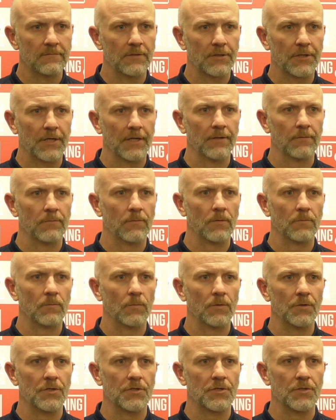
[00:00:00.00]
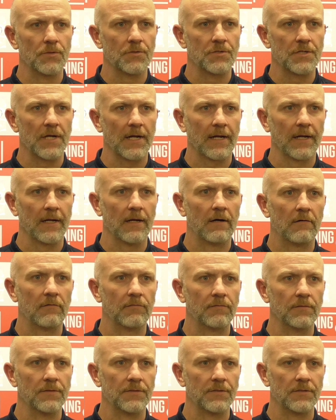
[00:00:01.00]
looking at what you saw second
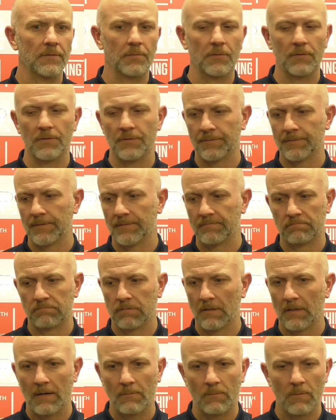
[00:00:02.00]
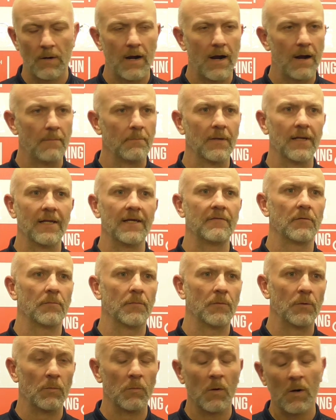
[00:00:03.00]
half, was the boys were unbelievable.